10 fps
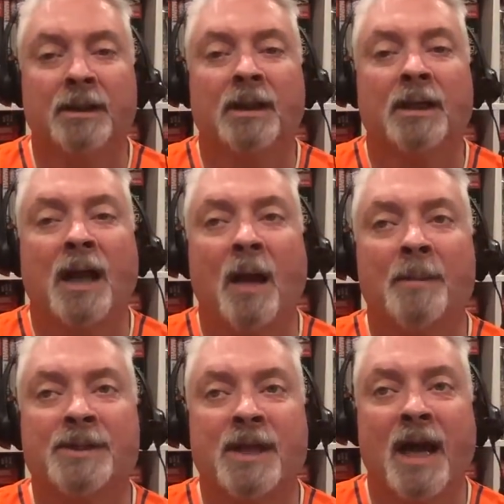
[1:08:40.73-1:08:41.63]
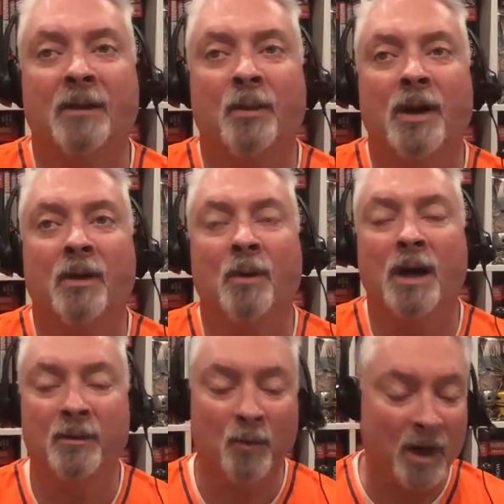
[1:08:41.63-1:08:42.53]
Comics Guide
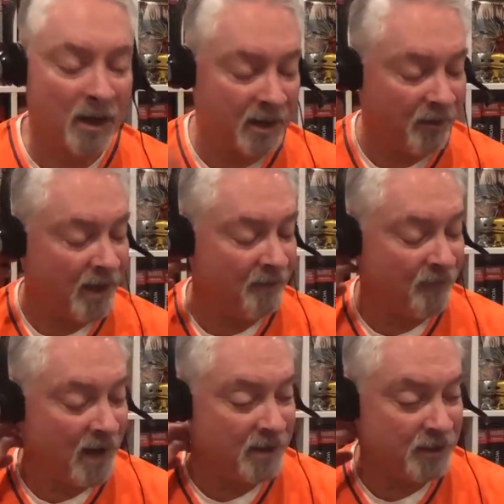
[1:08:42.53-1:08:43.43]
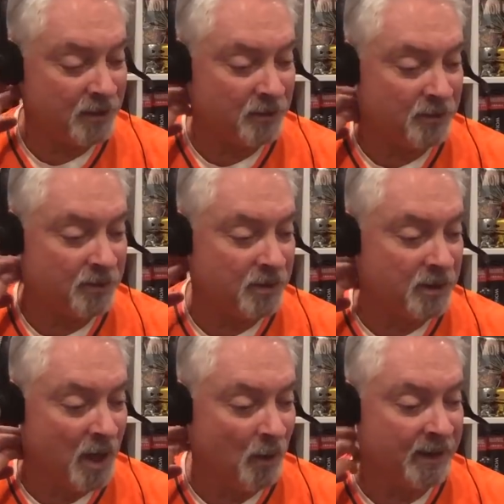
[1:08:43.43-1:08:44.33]
101, where can they find you
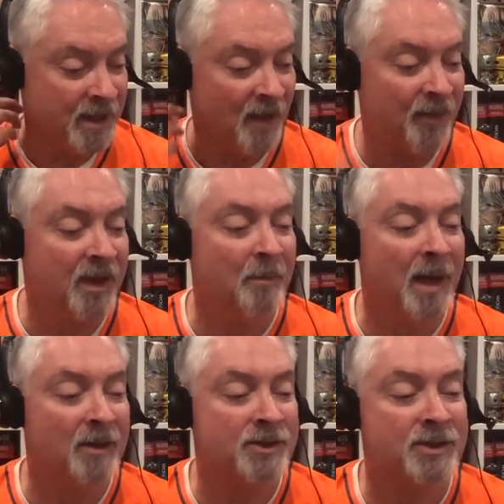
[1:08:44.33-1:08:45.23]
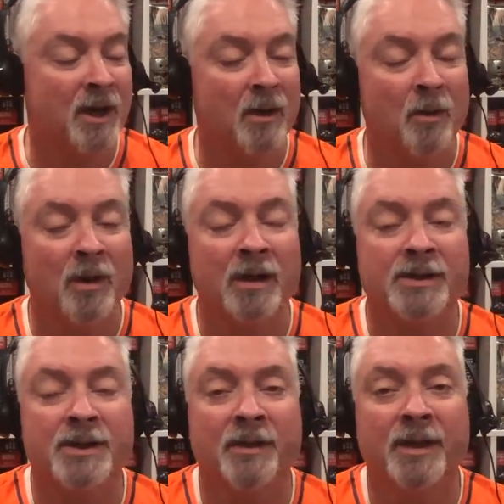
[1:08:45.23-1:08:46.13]
knowing nothing about Star
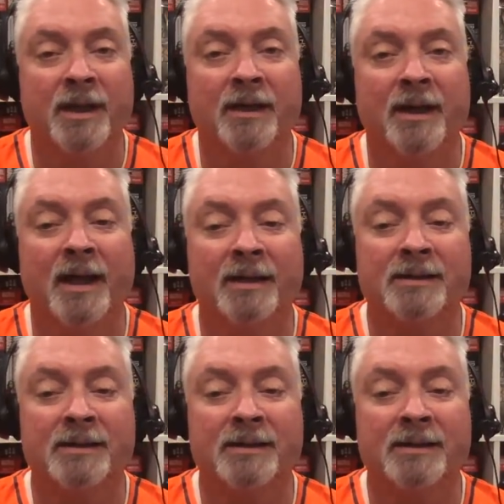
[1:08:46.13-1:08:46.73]
Wars on the internet?